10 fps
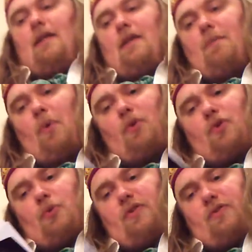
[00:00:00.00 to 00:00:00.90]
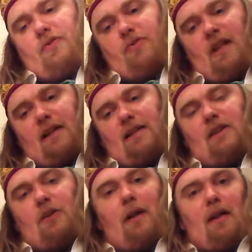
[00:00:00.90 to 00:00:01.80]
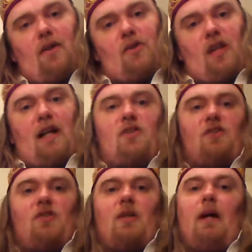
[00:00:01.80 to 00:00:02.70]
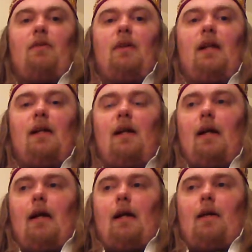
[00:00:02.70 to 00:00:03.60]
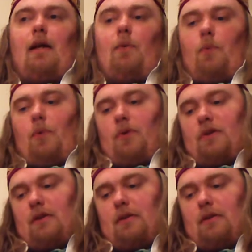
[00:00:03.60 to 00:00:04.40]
the monks would have reacted to Anglo-Saxons, and apparently they would